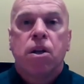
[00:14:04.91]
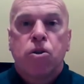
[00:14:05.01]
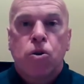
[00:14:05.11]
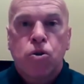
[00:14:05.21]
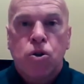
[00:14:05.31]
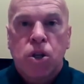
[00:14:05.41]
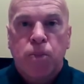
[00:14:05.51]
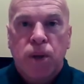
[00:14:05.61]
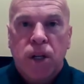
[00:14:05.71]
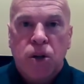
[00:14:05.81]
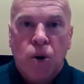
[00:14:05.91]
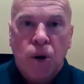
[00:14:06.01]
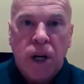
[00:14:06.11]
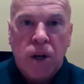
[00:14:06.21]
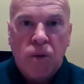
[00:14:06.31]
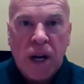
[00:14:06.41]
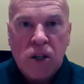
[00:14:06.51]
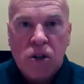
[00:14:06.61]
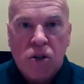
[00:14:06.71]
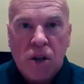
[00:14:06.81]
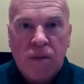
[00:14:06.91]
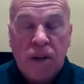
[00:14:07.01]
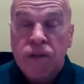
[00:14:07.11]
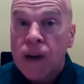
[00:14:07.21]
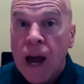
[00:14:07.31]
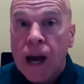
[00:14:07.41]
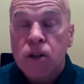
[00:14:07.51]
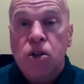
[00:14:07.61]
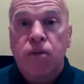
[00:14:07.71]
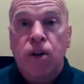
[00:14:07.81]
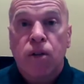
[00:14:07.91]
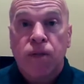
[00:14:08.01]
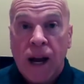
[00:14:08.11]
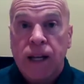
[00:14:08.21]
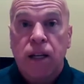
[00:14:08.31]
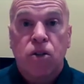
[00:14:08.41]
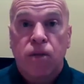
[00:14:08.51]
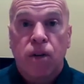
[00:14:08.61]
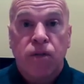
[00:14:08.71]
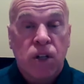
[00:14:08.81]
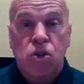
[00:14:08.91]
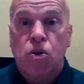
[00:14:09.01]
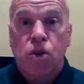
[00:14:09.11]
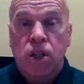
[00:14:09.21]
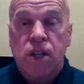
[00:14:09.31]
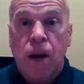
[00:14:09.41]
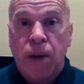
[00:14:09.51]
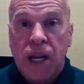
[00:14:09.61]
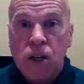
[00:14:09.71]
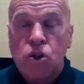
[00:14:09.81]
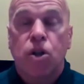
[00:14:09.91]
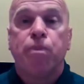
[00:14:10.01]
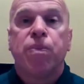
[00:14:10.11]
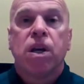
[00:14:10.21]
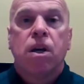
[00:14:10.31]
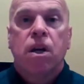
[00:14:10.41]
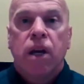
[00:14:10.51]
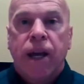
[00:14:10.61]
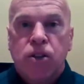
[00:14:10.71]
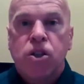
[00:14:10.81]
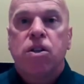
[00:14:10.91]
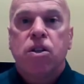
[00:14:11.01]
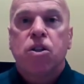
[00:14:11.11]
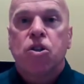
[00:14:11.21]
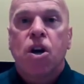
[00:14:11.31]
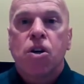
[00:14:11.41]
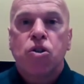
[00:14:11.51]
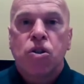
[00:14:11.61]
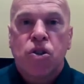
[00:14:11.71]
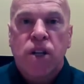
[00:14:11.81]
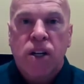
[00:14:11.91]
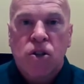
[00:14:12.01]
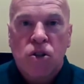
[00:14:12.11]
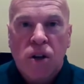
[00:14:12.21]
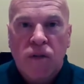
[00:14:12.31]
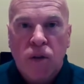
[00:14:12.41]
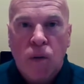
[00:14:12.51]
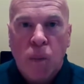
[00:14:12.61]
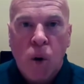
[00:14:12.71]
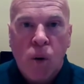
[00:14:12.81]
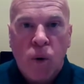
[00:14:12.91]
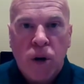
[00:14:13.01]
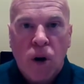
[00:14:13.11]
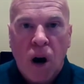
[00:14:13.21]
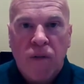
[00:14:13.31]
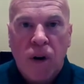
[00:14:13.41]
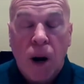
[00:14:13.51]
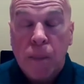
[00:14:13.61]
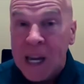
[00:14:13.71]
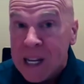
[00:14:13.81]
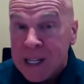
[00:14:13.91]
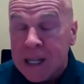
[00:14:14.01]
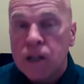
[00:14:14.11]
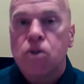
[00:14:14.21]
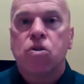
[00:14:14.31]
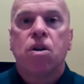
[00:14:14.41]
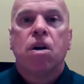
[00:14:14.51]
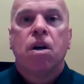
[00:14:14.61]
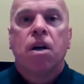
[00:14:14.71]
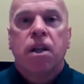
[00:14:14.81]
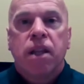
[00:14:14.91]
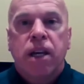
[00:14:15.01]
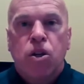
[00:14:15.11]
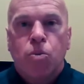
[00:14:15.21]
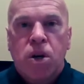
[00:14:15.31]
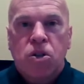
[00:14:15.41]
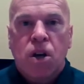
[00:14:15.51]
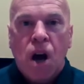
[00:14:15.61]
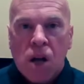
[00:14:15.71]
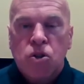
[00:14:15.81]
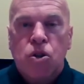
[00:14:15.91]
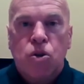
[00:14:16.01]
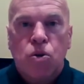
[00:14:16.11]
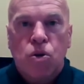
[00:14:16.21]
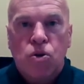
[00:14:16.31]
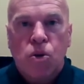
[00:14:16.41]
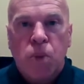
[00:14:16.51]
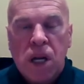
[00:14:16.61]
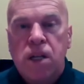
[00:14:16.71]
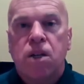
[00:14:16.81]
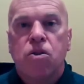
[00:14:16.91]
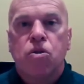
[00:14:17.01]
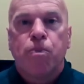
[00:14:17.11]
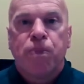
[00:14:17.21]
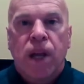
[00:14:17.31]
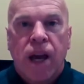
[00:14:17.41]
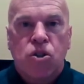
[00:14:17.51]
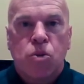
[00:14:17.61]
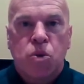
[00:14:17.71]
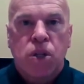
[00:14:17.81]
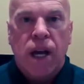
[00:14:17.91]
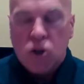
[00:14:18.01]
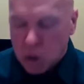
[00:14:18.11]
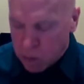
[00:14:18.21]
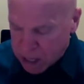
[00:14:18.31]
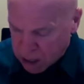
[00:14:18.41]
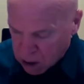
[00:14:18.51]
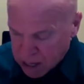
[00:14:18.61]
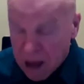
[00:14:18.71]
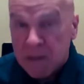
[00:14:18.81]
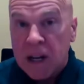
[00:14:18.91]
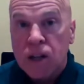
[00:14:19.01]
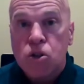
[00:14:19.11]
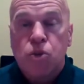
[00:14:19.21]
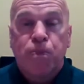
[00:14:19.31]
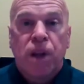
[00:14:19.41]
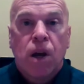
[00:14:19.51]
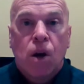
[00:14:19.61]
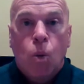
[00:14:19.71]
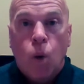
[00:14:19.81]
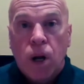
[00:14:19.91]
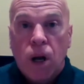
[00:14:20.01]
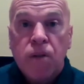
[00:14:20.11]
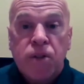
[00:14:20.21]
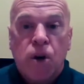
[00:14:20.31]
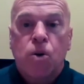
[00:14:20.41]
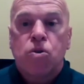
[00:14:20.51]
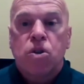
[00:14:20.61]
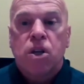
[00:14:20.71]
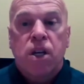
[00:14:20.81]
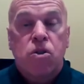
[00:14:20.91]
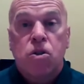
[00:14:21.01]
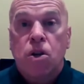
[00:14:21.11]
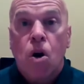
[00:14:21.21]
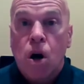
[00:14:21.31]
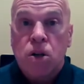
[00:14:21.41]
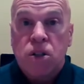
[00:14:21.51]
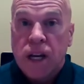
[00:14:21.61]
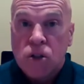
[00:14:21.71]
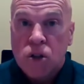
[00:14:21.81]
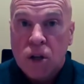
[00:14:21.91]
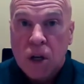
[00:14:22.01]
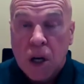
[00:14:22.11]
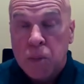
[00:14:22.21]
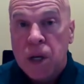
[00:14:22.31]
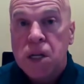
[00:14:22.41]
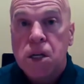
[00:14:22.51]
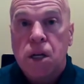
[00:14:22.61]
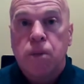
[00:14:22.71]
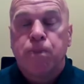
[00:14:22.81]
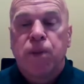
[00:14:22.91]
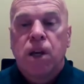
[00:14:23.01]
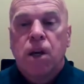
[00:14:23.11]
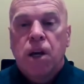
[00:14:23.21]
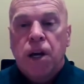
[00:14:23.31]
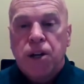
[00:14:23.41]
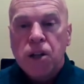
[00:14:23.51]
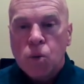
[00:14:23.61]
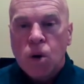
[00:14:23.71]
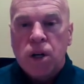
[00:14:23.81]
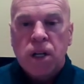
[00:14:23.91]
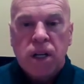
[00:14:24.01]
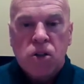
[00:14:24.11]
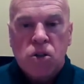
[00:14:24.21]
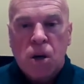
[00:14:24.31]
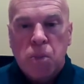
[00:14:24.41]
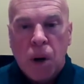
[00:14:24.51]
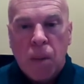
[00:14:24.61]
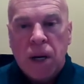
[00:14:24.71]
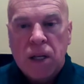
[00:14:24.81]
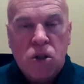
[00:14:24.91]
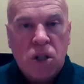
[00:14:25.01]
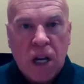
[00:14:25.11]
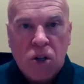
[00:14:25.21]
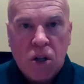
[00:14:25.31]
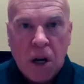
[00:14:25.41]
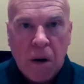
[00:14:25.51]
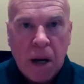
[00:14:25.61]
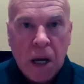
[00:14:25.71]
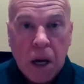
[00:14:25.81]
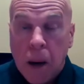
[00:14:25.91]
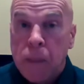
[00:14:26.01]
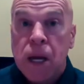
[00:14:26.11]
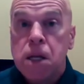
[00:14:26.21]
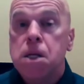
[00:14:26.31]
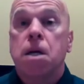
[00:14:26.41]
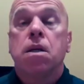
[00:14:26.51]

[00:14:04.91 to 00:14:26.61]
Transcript: Those are simply your iterations of the facts of your findings of your physical examination. It's in the discussion sections of your report where you offer opinions that you must constitute those opinions as substantial medical evidence. One of those is the causation opinion. Another one is the permanent and stationary opinion.